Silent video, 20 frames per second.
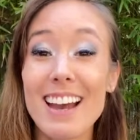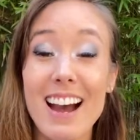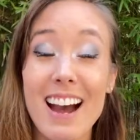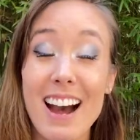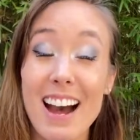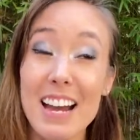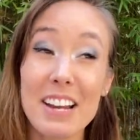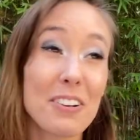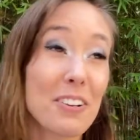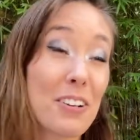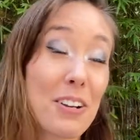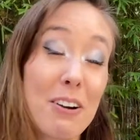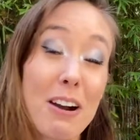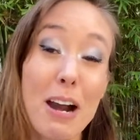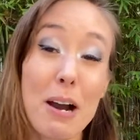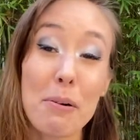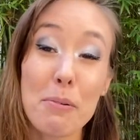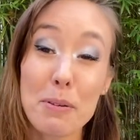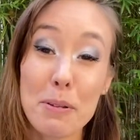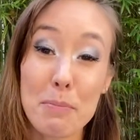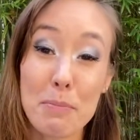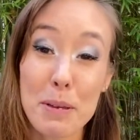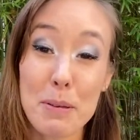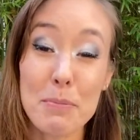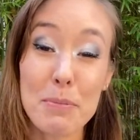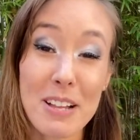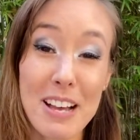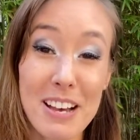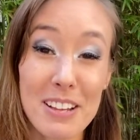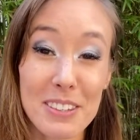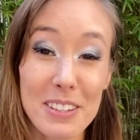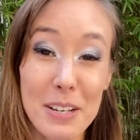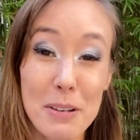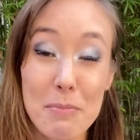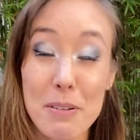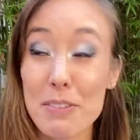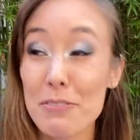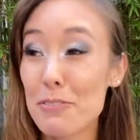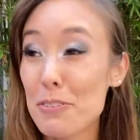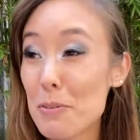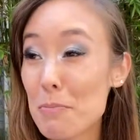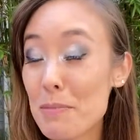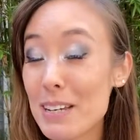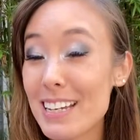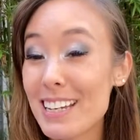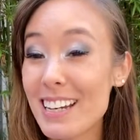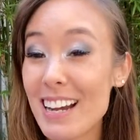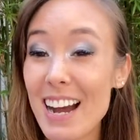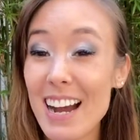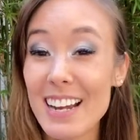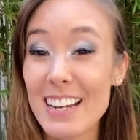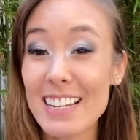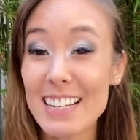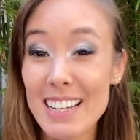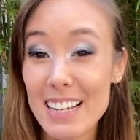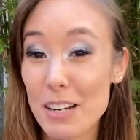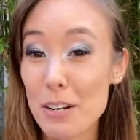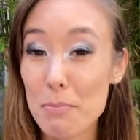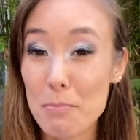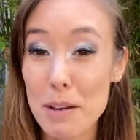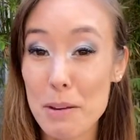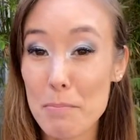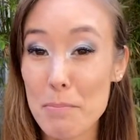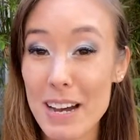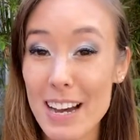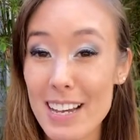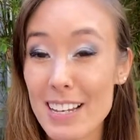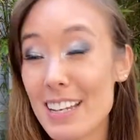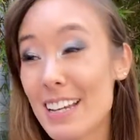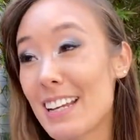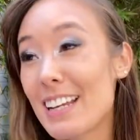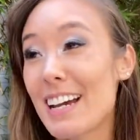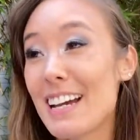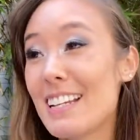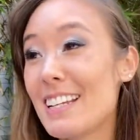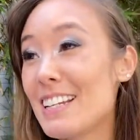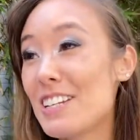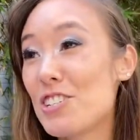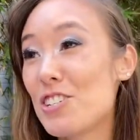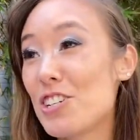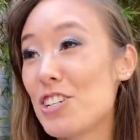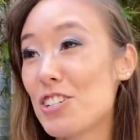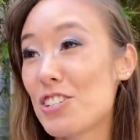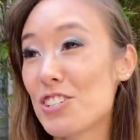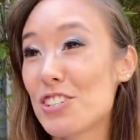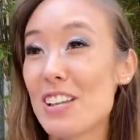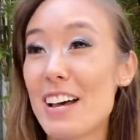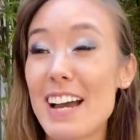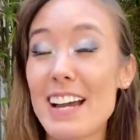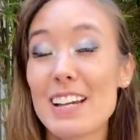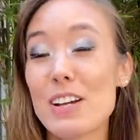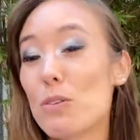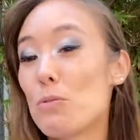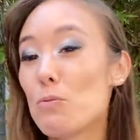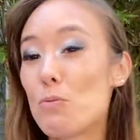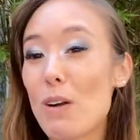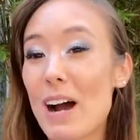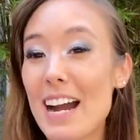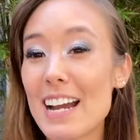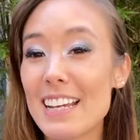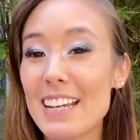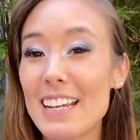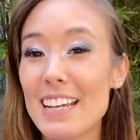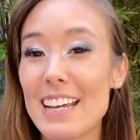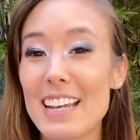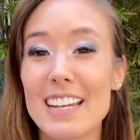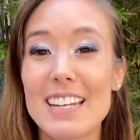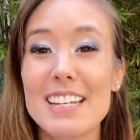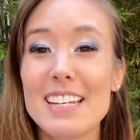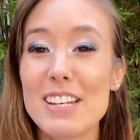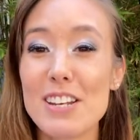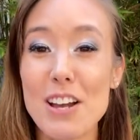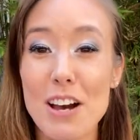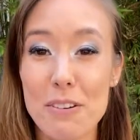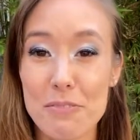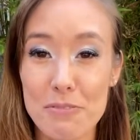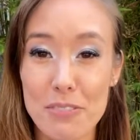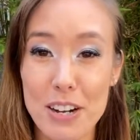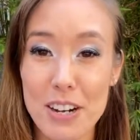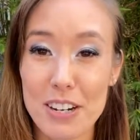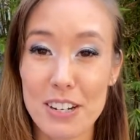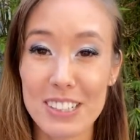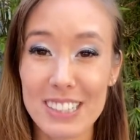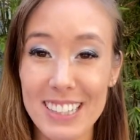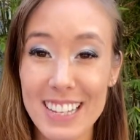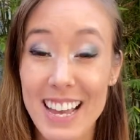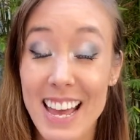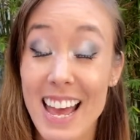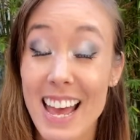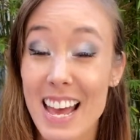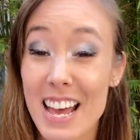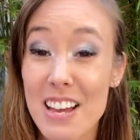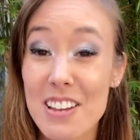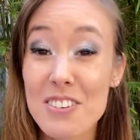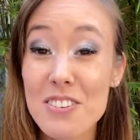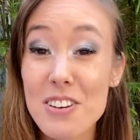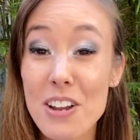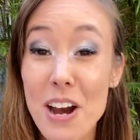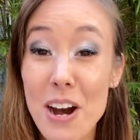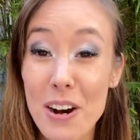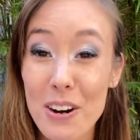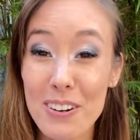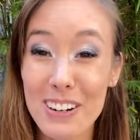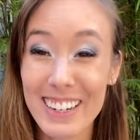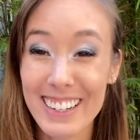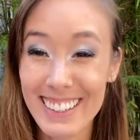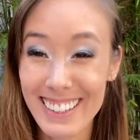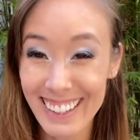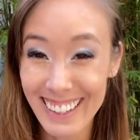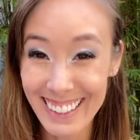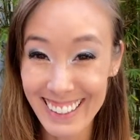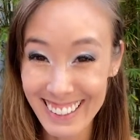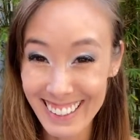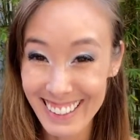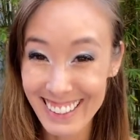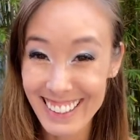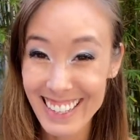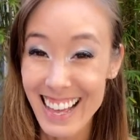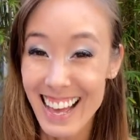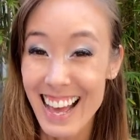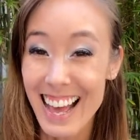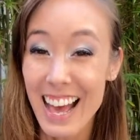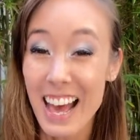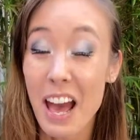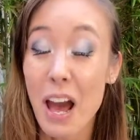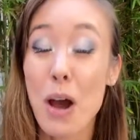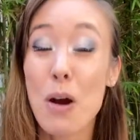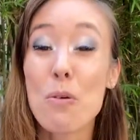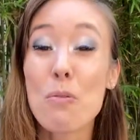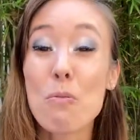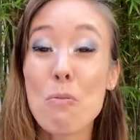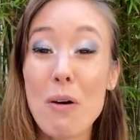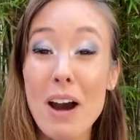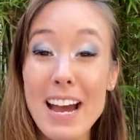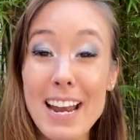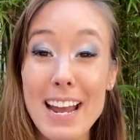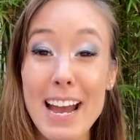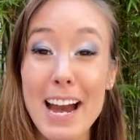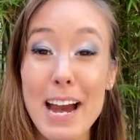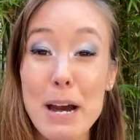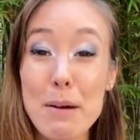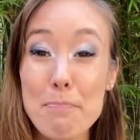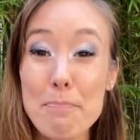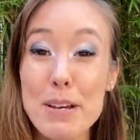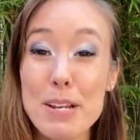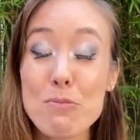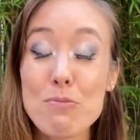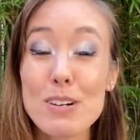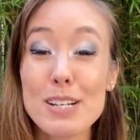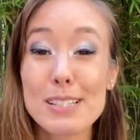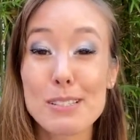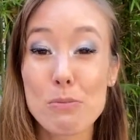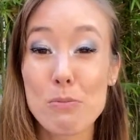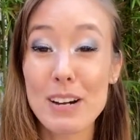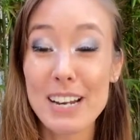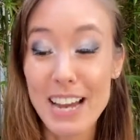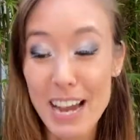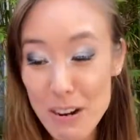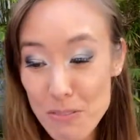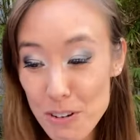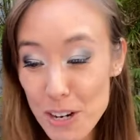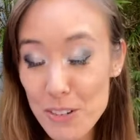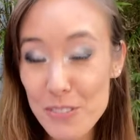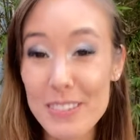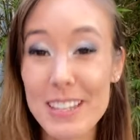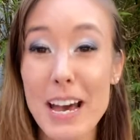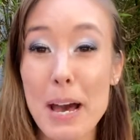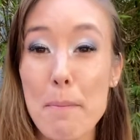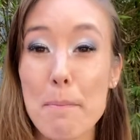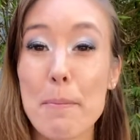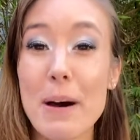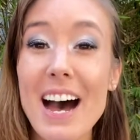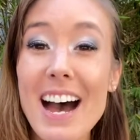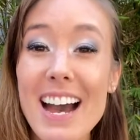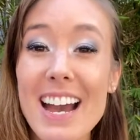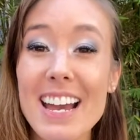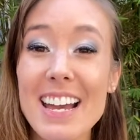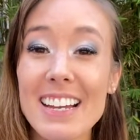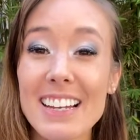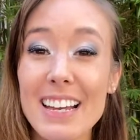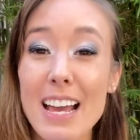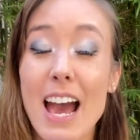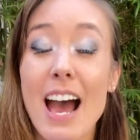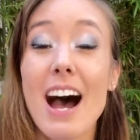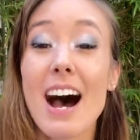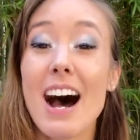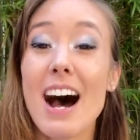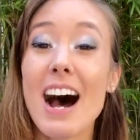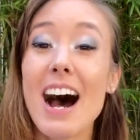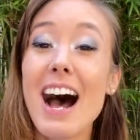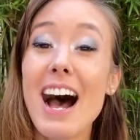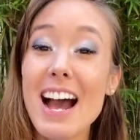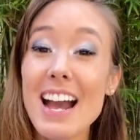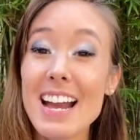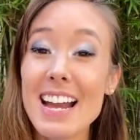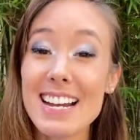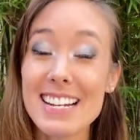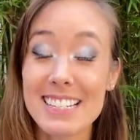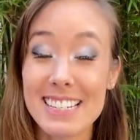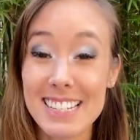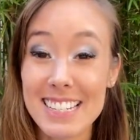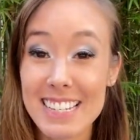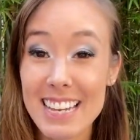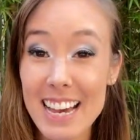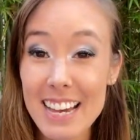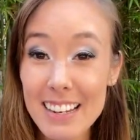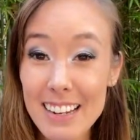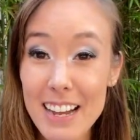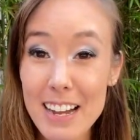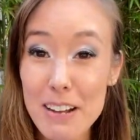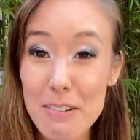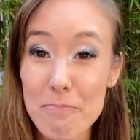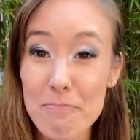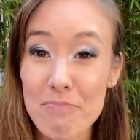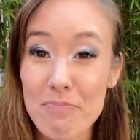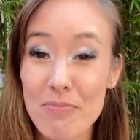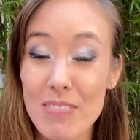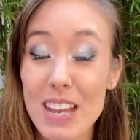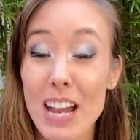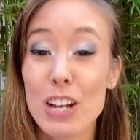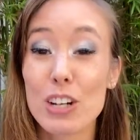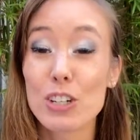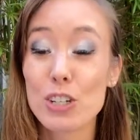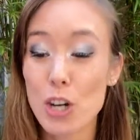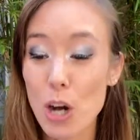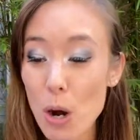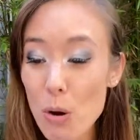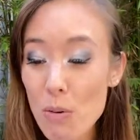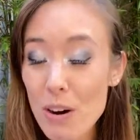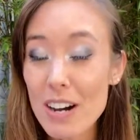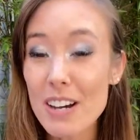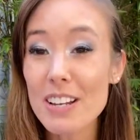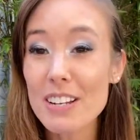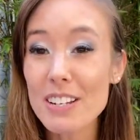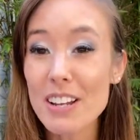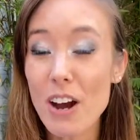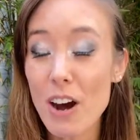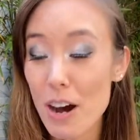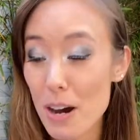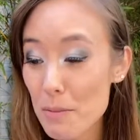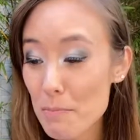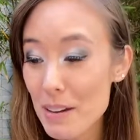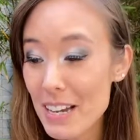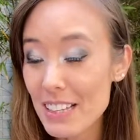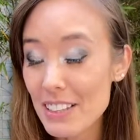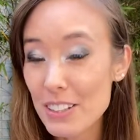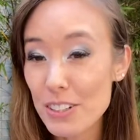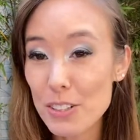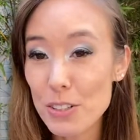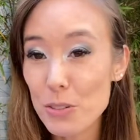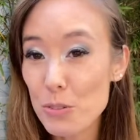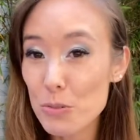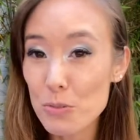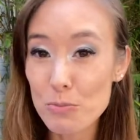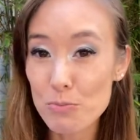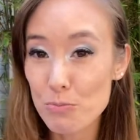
I don't know how many people out there, but for me, I didn't get on my bike and I didn't just like ride it and did not fall. No. What happened was when I rode that bike, I had to get up, go on my little,